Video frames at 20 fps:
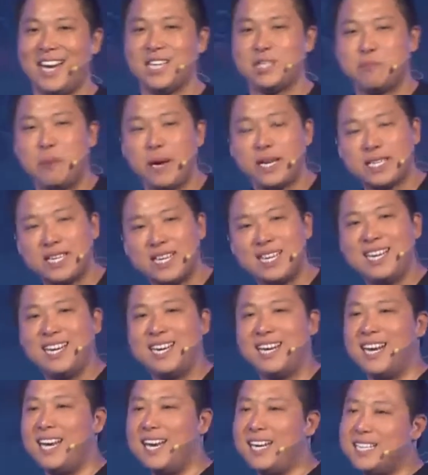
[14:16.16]

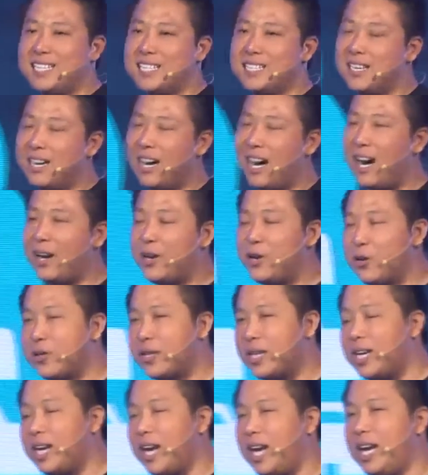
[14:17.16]
especially in Asia. I
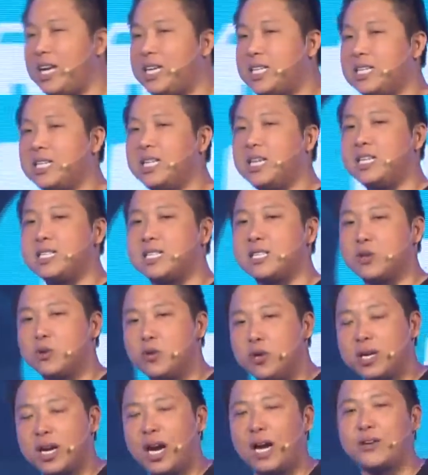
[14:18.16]
don't think Asia is a
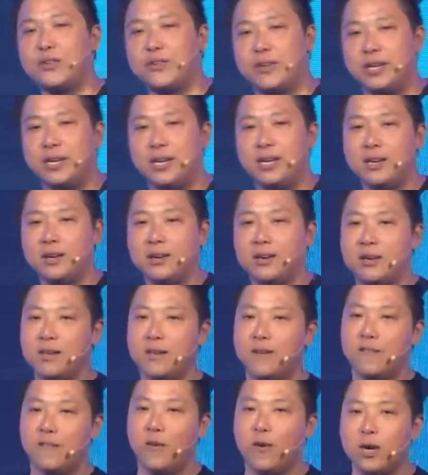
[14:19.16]
good country
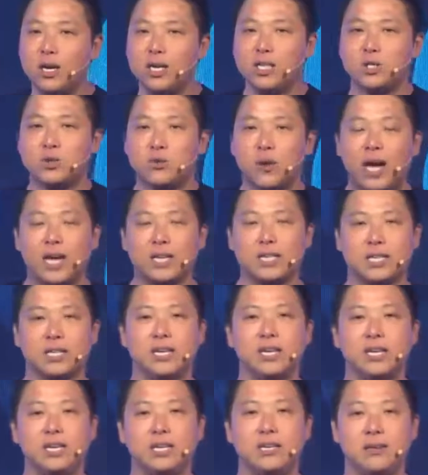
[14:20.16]
for us to
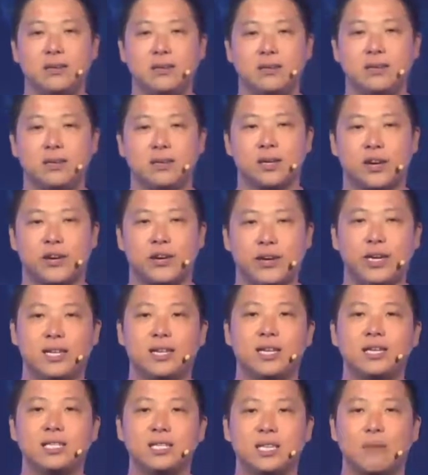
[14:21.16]
actually
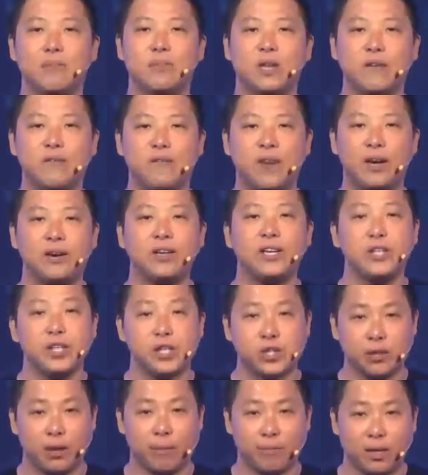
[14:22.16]
creating something very
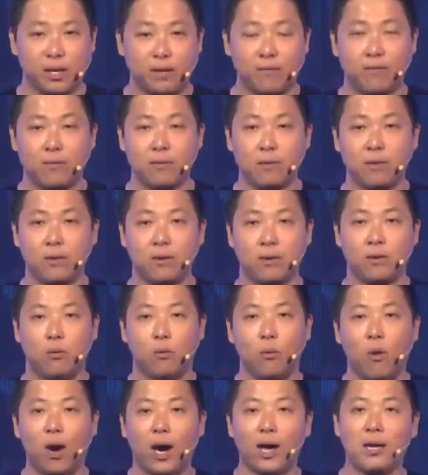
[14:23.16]
disruptive.
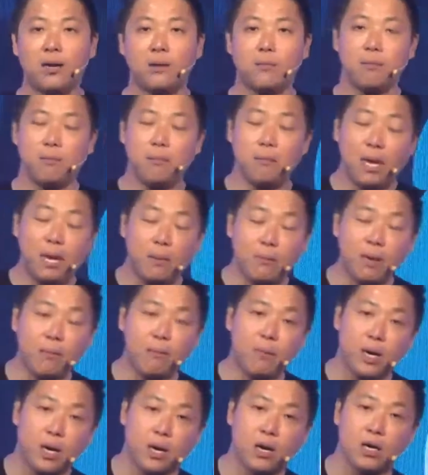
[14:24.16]
Why?
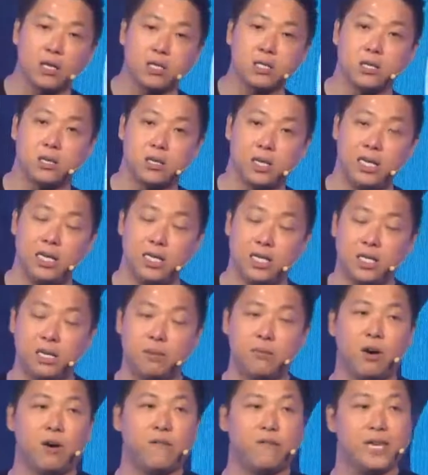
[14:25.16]
Maybe because in
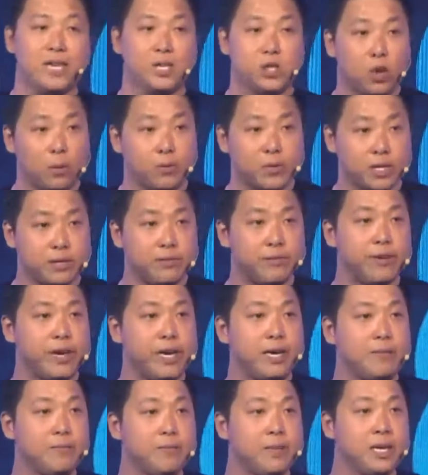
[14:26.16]
terms of adoption
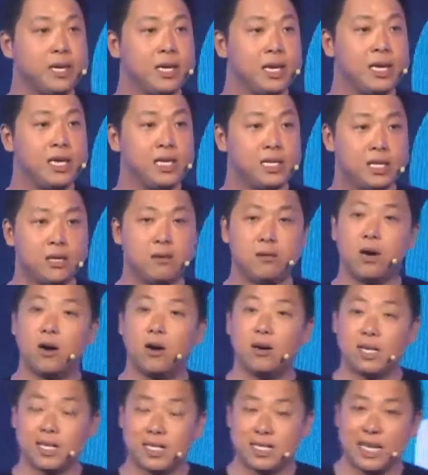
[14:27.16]
rate, in terms
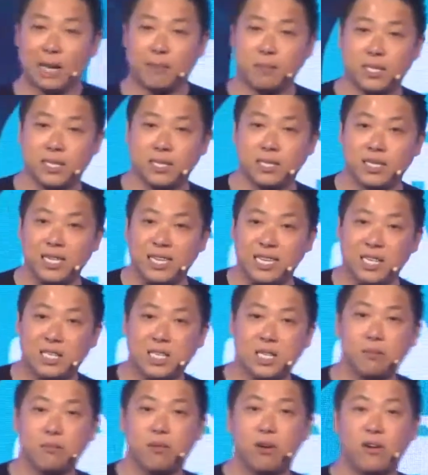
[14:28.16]
of acceptance,
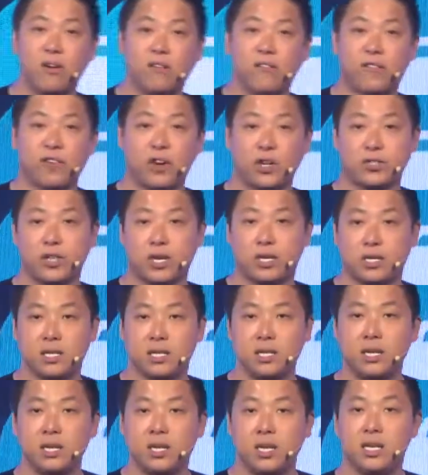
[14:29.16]
in terms of
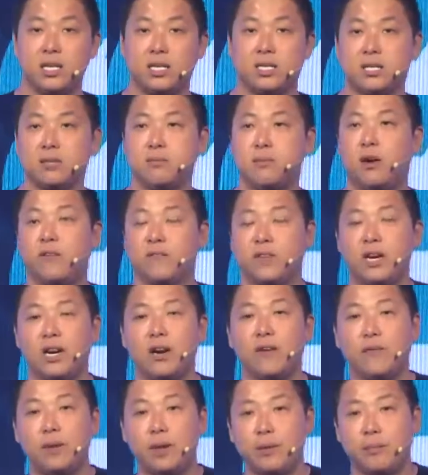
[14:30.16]
infrastructure, in terms of the